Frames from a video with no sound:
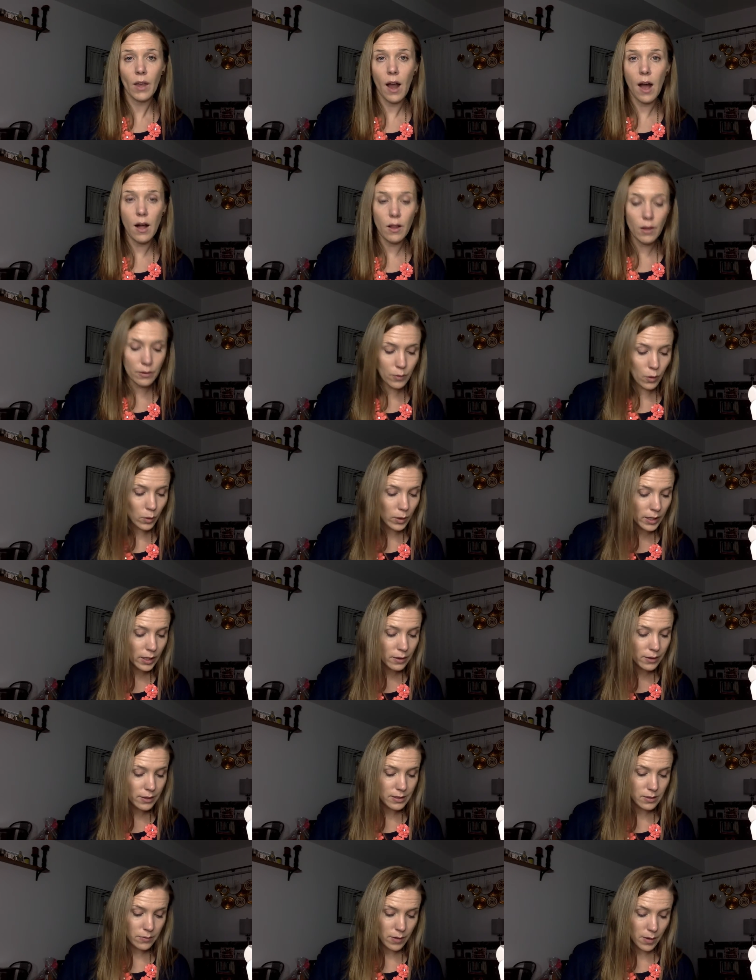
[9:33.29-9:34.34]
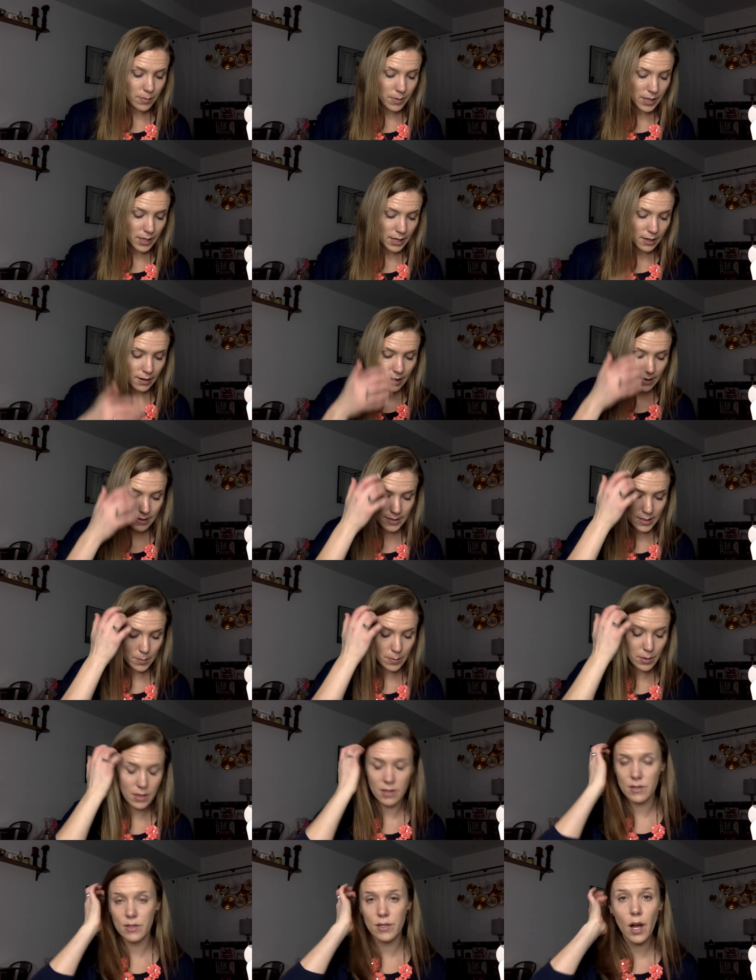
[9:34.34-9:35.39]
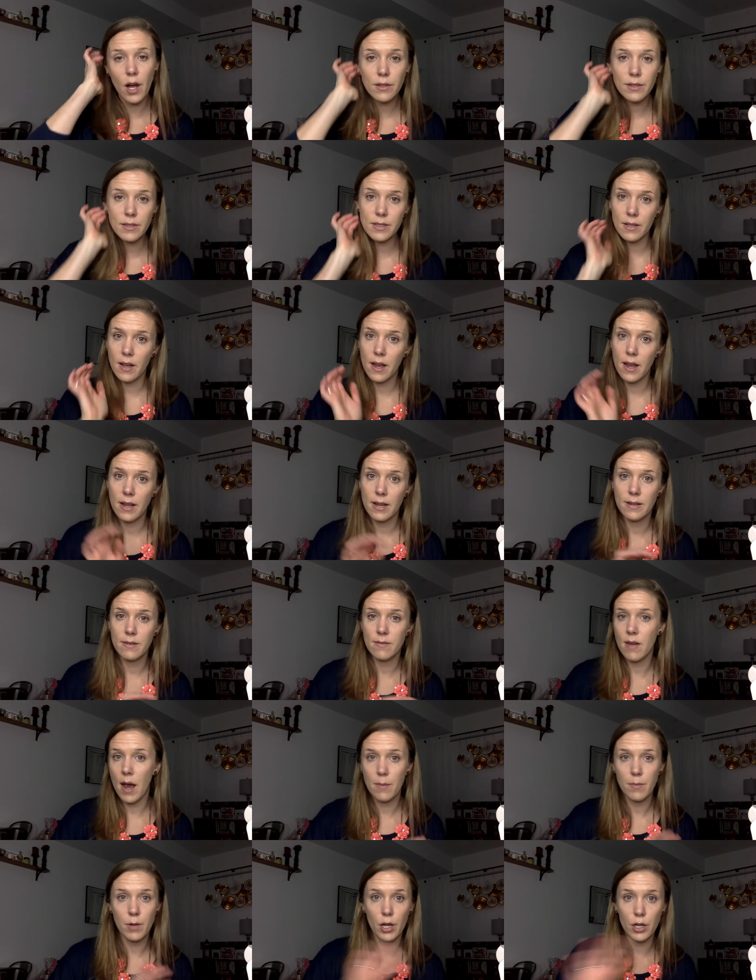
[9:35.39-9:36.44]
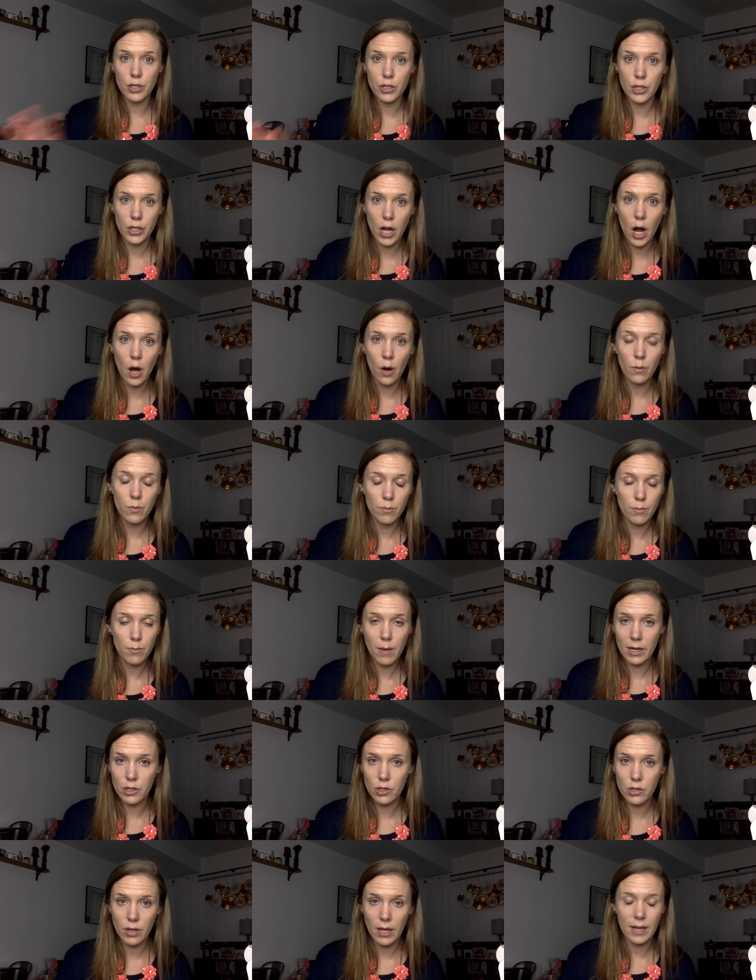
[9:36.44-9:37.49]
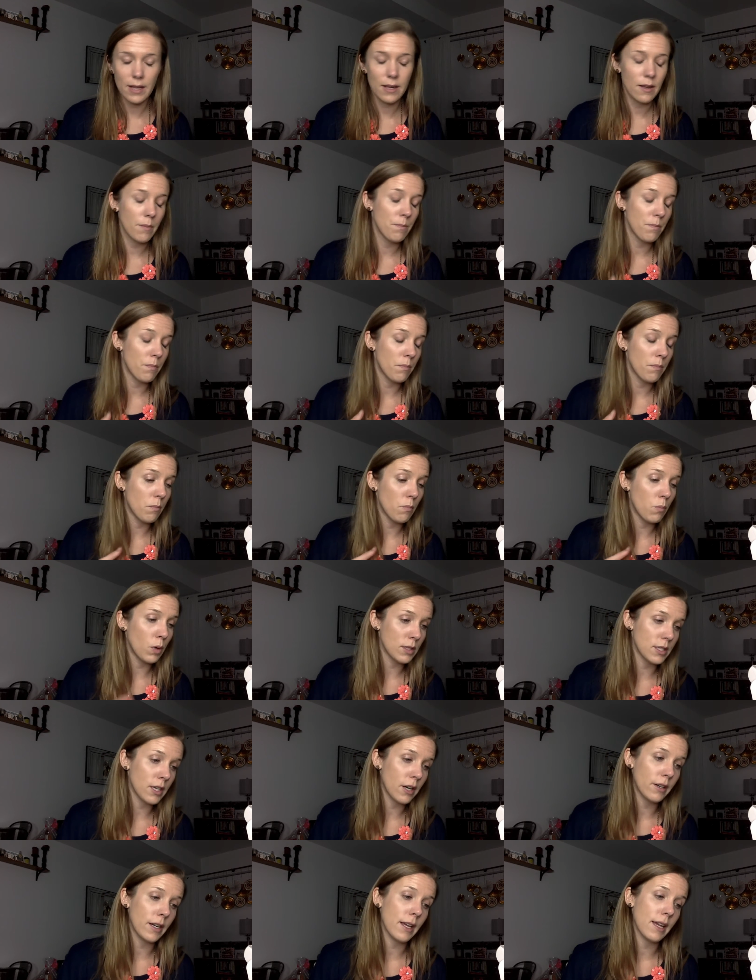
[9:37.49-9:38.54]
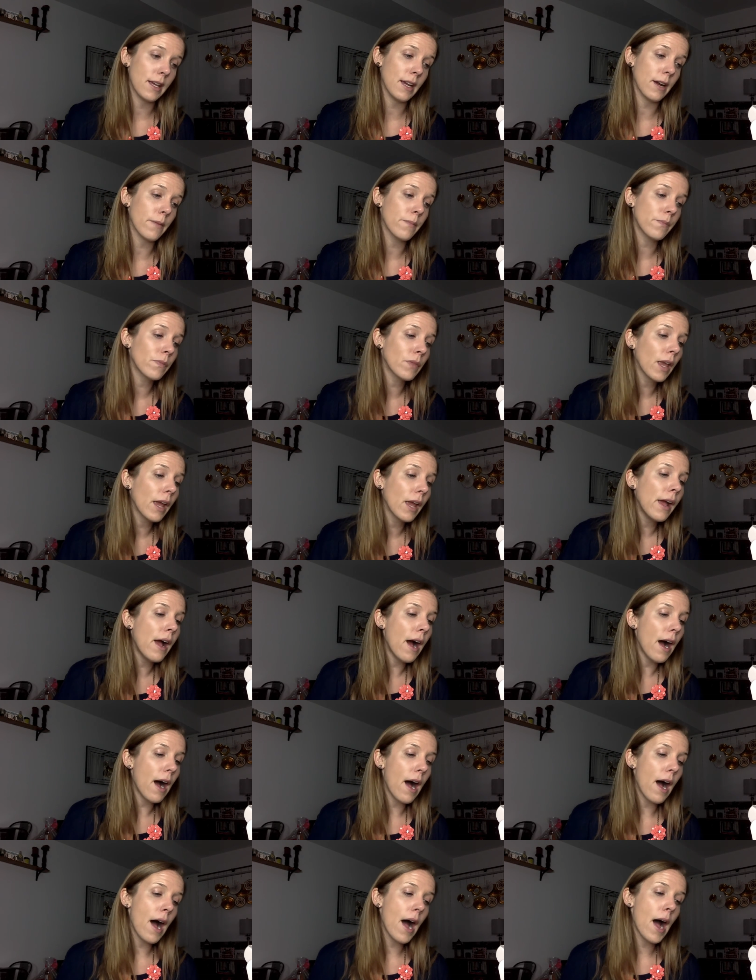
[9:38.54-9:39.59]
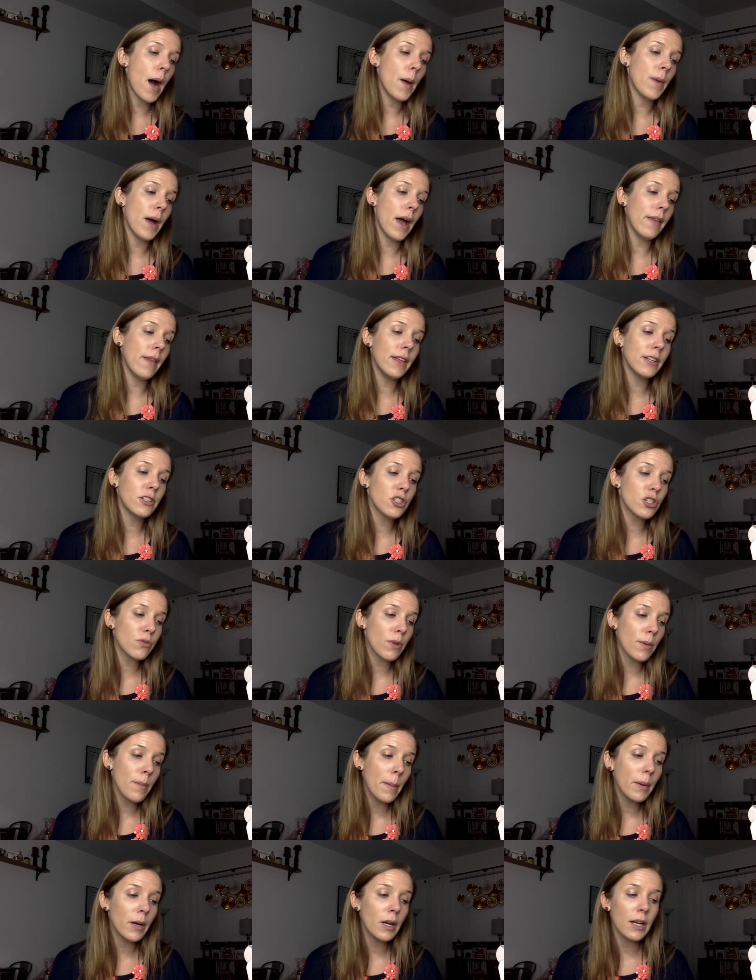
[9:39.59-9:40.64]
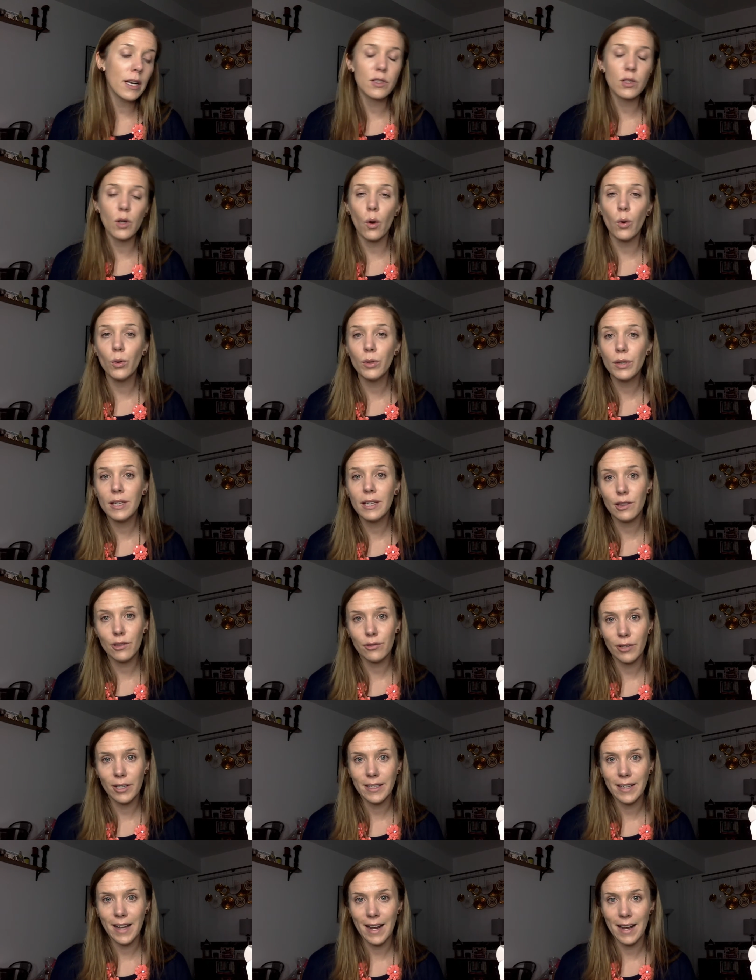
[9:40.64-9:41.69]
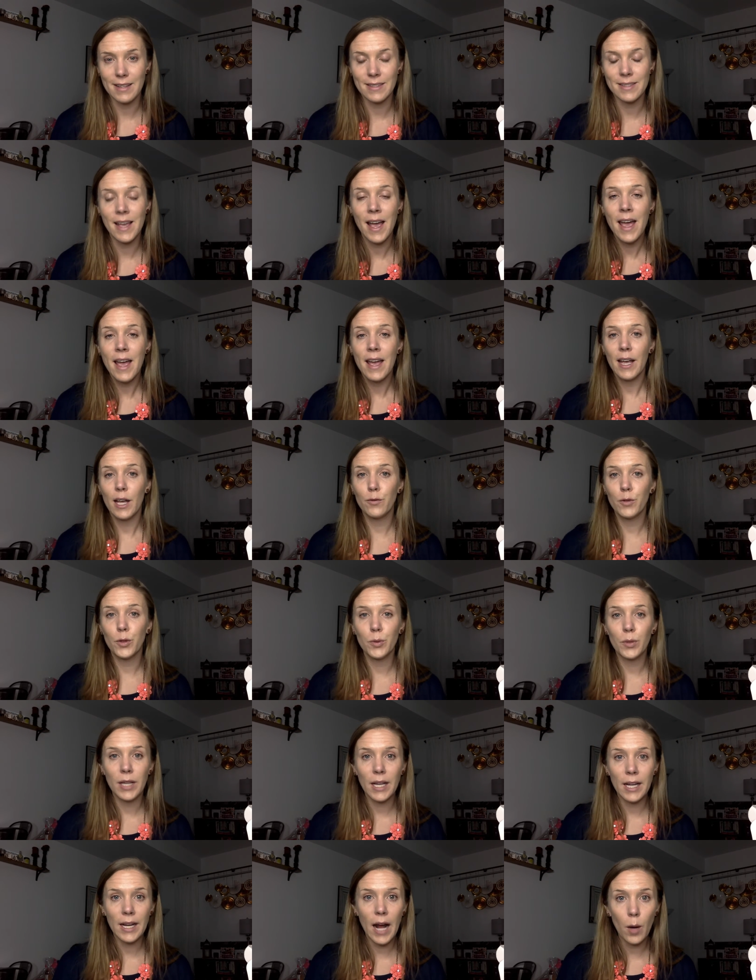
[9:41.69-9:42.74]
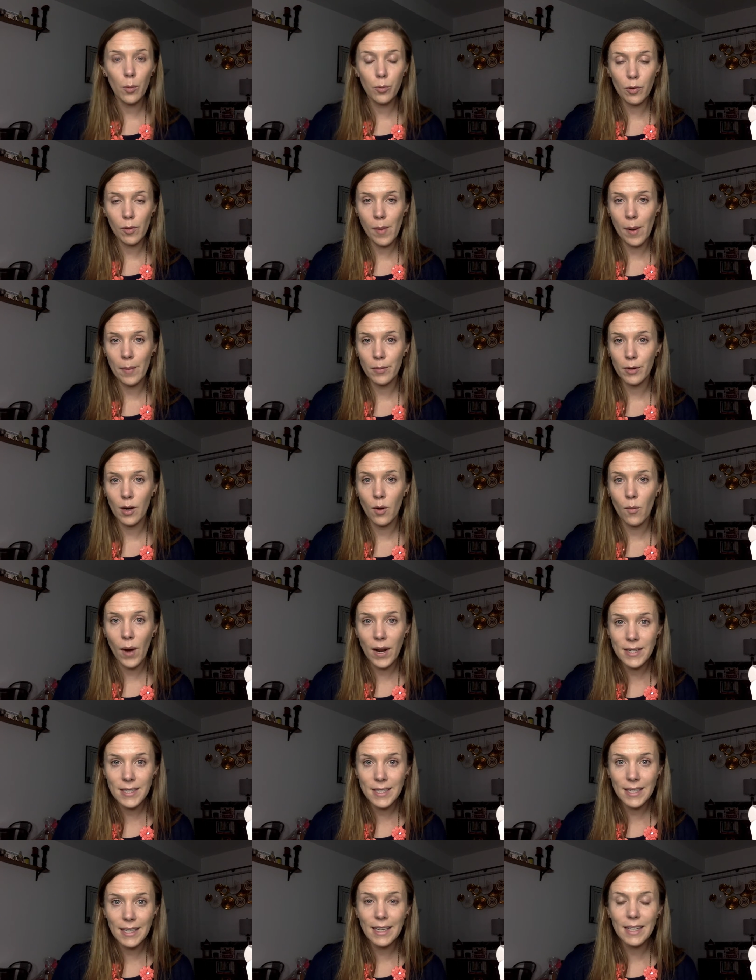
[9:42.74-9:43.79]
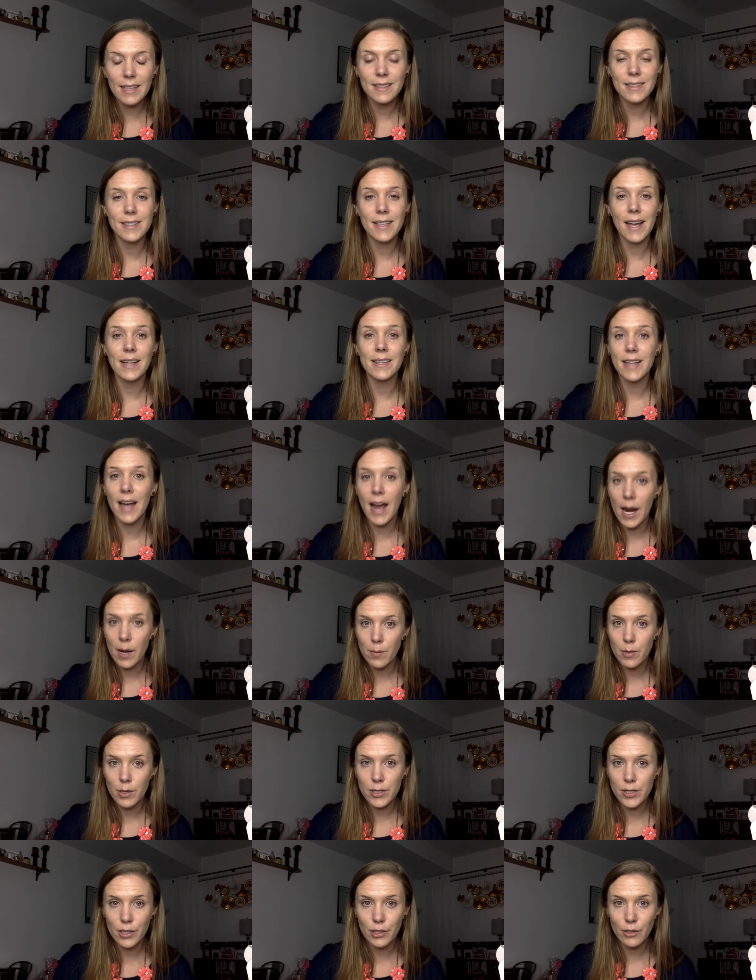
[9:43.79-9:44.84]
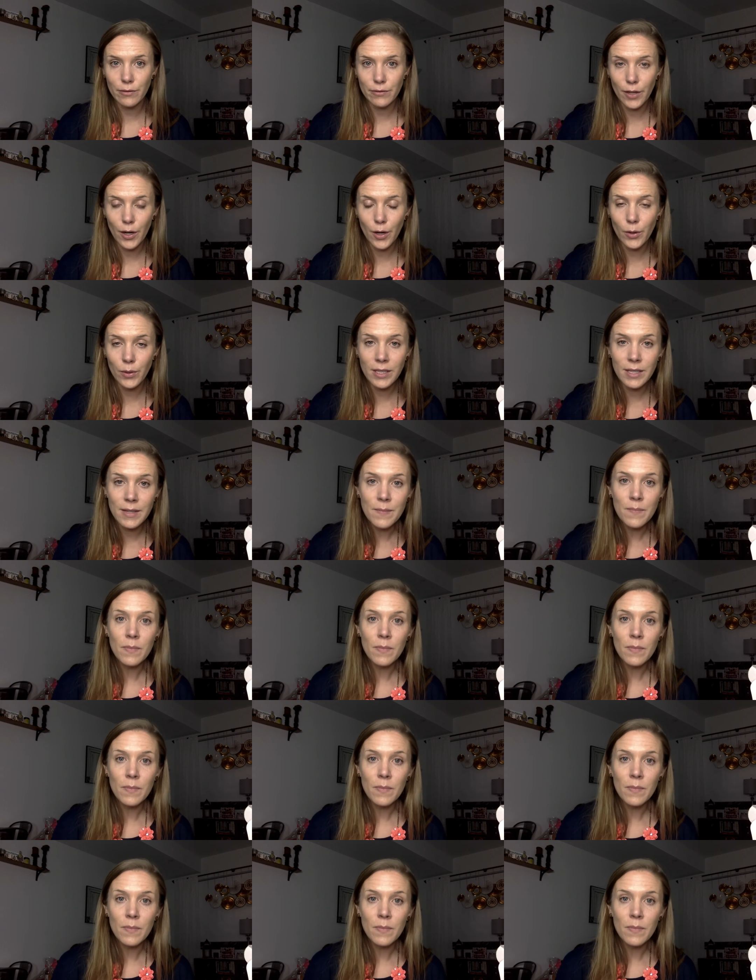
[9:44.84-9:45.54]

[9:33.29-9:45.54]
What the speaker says: olive oil that's from here and some of the salts, and I'm good to go, much like what's already here. And then just remember, it's only 3 days. If you need help remembering when to eat, set timers in your phone.